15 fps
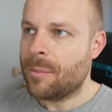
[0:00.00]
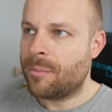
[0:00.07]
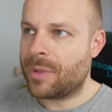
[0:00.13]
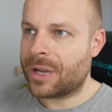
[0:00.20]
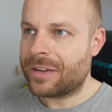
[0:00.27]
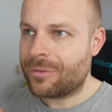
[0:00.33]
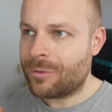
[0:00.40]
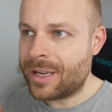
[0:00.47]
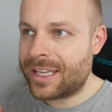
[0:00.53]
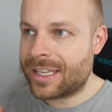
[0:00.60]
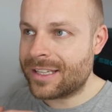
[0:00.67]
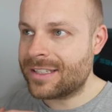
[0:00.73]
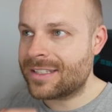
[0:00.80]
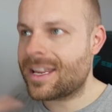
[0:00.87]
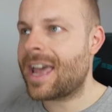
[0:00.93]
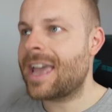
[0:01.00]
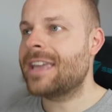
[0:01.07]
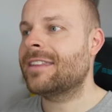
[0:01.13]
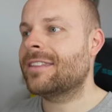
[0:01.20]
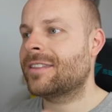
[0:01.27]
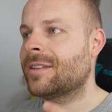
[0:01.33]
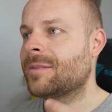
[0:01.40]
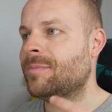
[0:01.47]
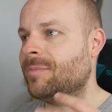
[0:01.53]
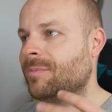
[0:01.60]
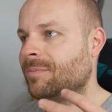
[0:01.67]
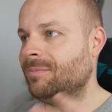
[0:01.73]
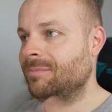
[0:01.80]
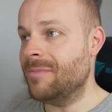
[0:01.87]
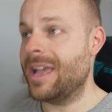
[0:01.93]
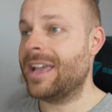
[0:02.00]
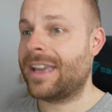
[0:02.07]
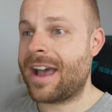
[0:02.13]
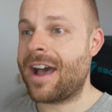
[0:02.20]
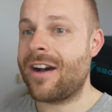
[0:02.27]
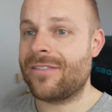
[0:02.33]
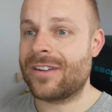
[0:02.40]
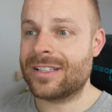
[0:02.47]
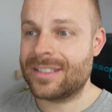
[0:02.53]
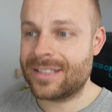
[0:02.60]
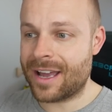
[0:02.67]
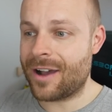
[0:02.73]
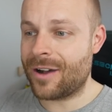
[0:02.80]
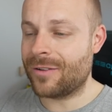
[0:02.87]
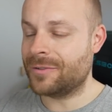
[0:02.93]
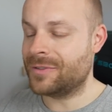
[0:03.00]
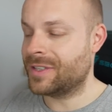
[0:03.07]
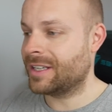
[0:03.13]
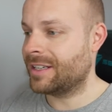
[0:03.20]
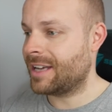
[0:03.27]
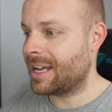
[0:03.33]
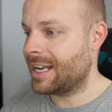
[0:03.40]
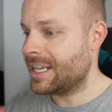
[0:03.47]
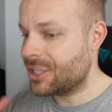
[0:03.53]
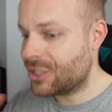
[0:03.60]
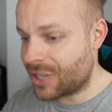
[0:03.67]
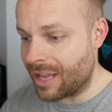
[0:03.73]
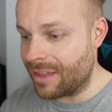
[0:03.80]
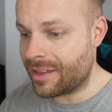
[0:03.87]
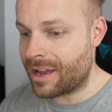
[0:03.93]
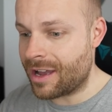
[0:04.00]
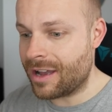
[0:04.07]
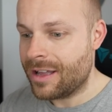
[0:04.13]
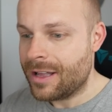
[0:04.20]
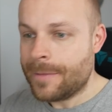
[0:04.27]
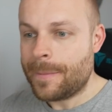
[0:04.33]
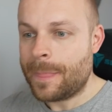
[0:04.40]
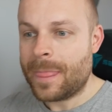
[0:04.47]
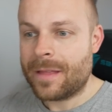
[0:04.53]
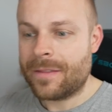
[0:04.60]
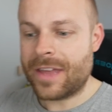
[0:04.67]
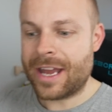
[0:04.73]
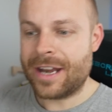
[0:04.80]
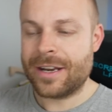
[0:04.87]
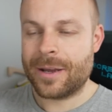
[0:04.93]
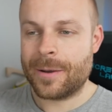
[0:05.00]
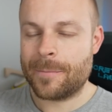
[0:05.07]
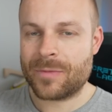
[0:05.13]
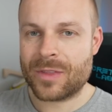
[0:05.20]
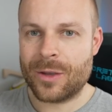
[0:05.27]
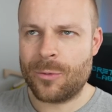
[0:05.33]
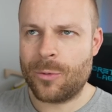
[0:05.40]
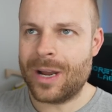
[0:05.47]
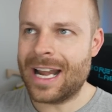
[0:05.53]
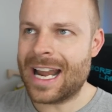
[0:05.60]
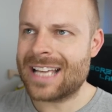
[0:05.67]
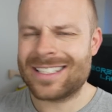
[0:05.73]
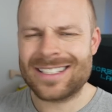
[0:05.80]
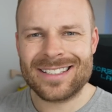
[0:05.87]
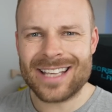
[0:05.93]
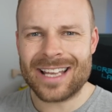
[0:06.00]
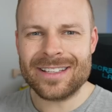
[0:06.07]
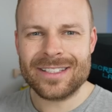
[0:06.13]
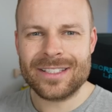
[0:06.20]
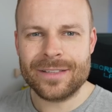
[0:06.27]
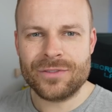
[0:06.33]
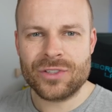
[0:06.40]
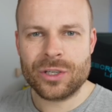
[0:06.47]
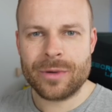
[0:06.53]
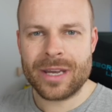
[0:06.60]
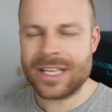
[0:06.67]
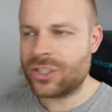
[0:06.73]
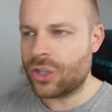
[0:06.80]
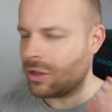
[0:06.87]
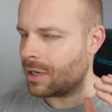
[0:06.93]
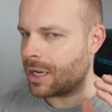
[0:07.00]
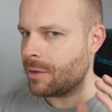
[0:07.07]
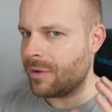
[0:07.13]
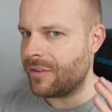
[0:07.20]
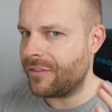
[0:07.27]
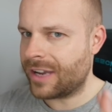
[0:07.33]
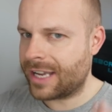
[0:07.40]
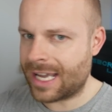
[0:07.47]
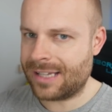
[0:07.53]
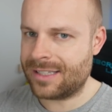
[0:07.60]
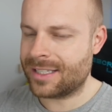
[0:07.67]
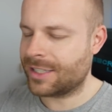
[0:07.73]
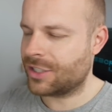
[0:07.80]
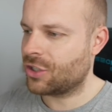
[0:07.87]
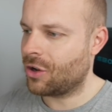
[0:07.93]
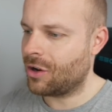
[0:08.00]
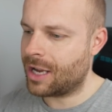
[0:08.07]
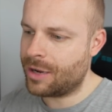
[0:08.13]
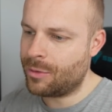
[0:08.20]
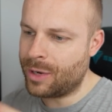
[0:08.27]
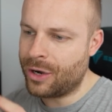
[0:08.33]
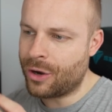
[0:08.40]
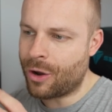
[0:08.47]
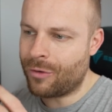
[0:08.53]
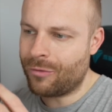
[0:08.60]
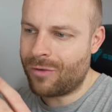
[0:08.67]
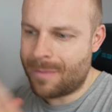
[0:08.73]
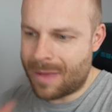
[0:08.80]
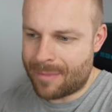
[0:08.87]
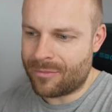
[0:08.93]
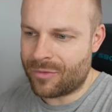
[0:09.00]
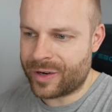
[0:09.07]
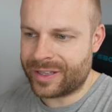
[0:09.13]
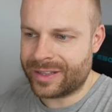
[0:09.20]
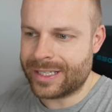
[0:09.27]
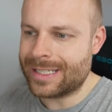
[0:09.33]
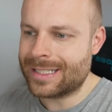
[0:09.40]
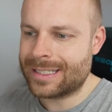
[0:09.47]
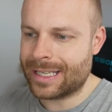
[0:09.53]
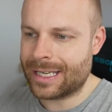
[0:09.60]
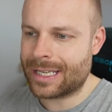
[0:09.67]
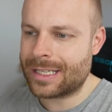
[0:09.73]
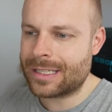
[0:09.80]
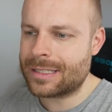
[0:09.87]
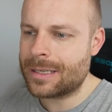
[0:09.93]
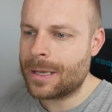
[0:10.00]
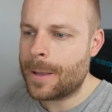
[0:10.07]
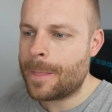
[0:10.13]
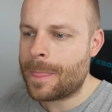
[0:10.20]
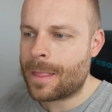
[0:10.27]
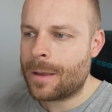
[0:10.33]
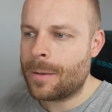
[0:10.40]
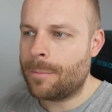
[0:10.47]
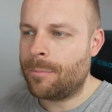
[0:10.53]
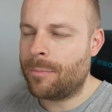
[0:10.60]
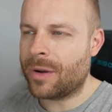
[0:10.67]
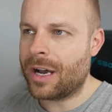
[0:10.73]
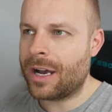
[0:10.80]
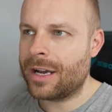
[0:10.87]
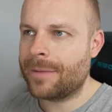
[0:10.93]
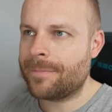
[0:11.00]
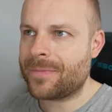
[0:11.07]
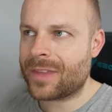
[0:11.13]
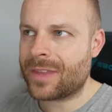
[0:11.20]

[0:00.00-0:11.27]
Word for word: But if we can take the mick out of ourselves and, and each other, then we're less sensitive to it. It's not like we're forgetting, it's not like we're not remembering these things, but